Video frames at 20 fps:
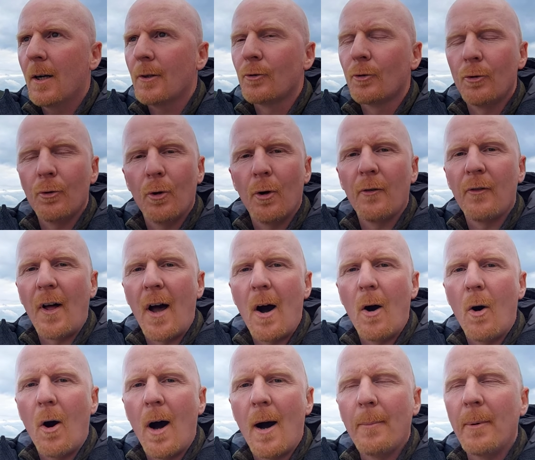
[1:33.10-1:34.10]
don't know if
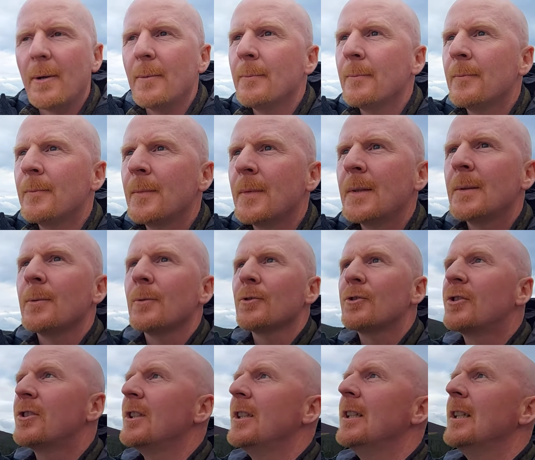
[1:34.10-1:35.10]
that'll happen. We'll
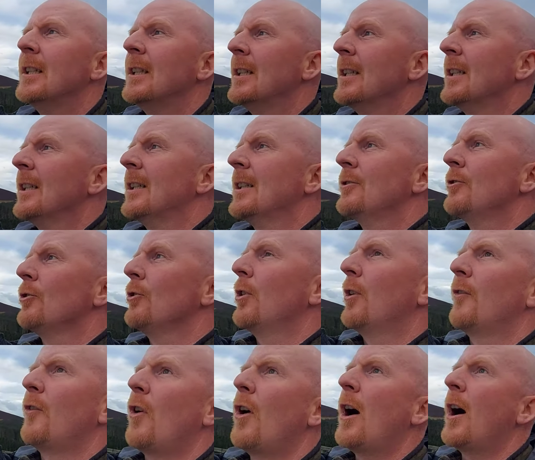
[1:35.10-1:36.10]
see. Don't
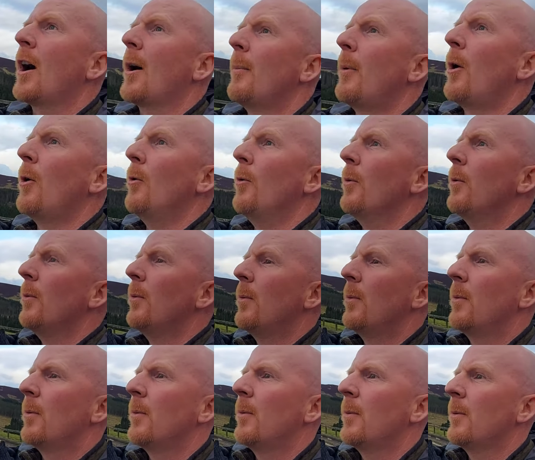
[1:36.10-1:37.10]
know if I'll hang about.
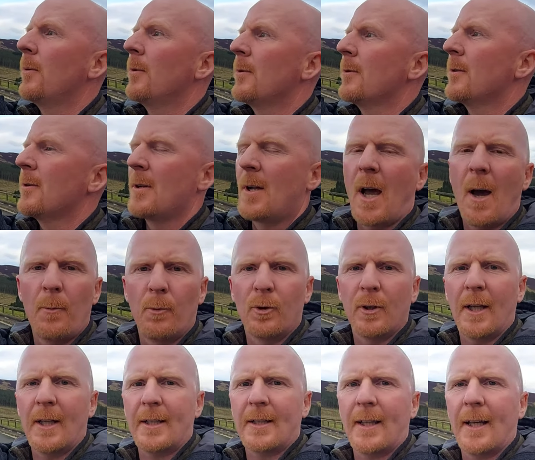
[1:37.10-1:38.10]
I would
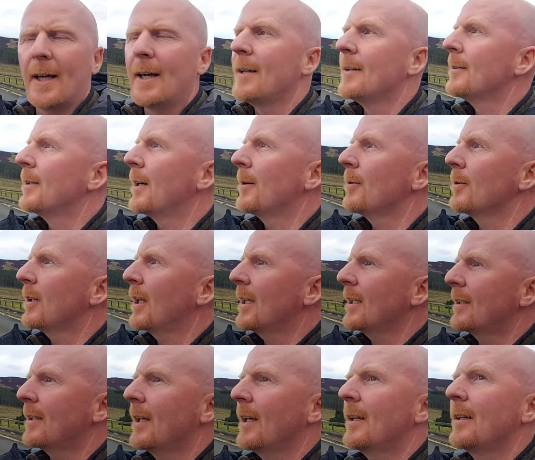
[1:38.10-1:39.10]
like
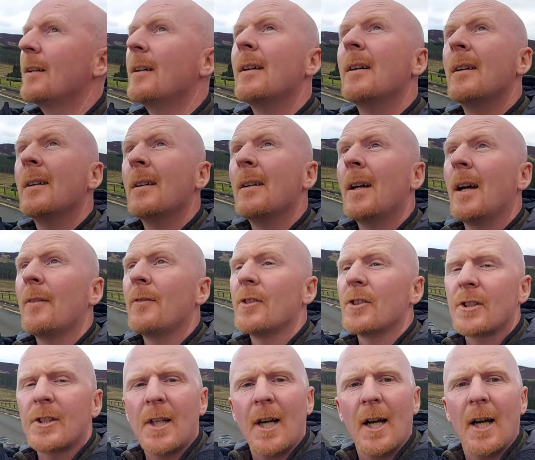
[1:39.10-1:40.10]
to. If the
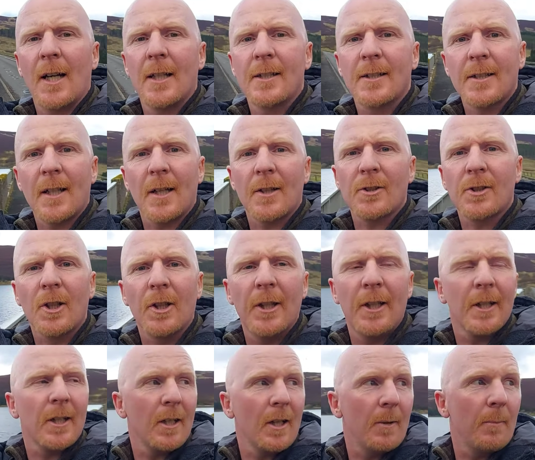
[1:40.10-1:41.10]
sky starts
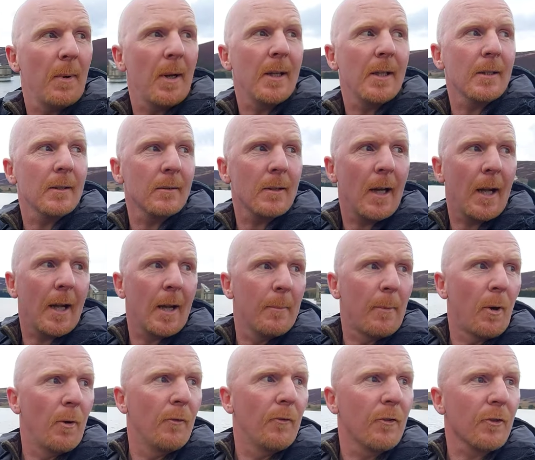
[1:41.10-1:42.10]
clearer, I might hang
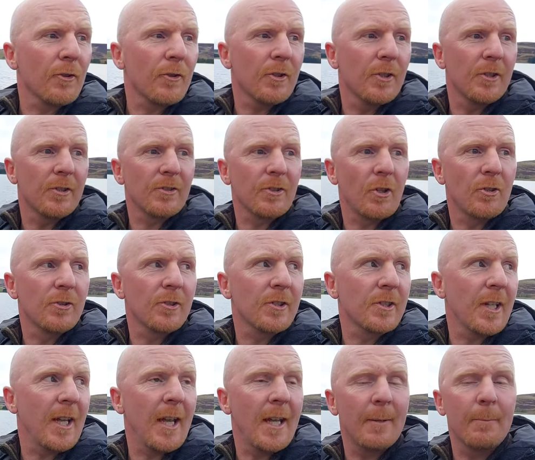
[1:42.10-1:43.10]
about for the
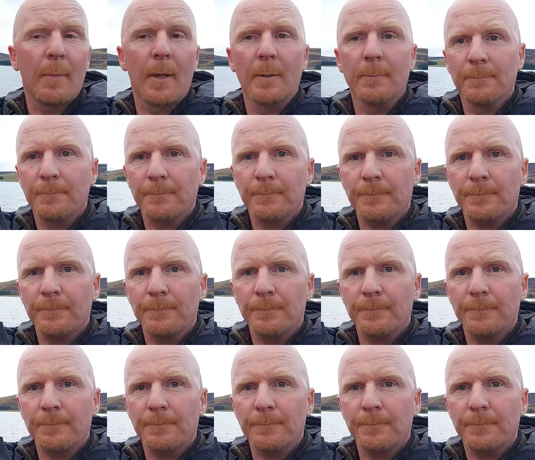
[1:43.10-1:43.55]
sunset, but